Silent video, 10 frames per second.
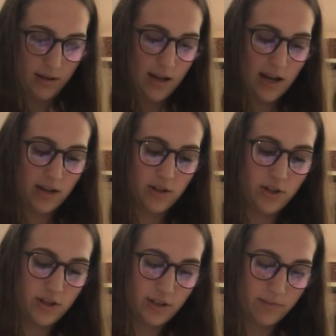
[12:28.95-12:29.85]
It
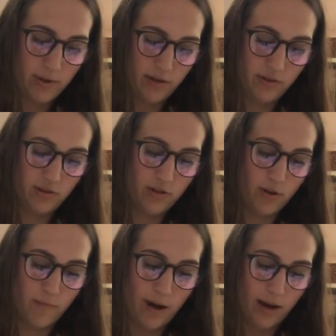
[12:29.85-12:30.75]
actually smells
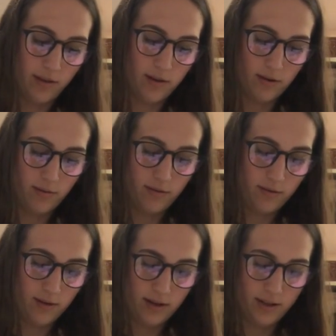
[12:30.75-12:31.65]
so bad though,
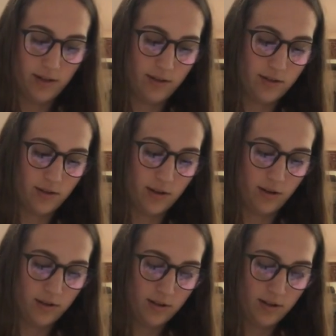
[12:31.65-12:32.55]
until it's
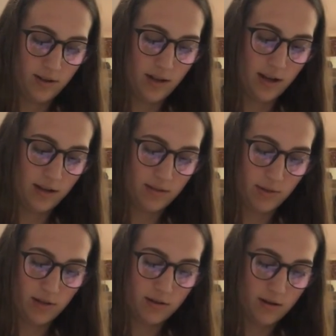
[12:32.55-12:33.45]
cooked, and then it
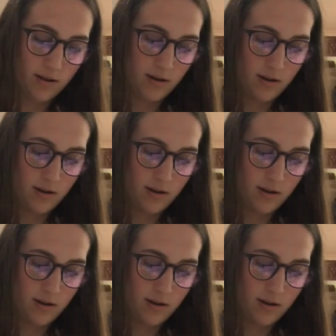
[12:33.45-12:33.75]
smells good.